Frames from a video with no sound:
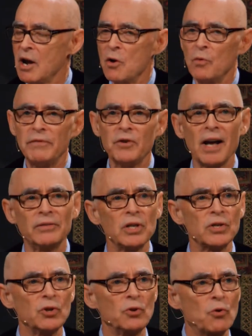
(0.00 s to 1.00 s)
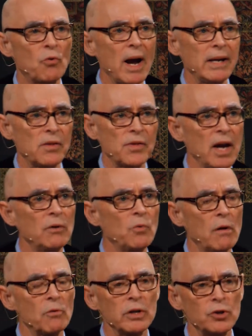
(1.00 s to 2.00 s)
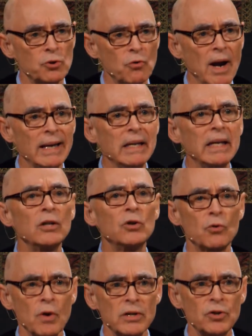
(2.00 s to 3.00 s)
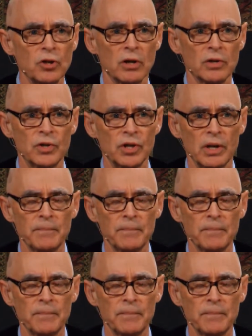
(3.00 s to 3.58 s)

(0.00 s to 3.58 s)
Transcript: We've got this great thing where we're training Christians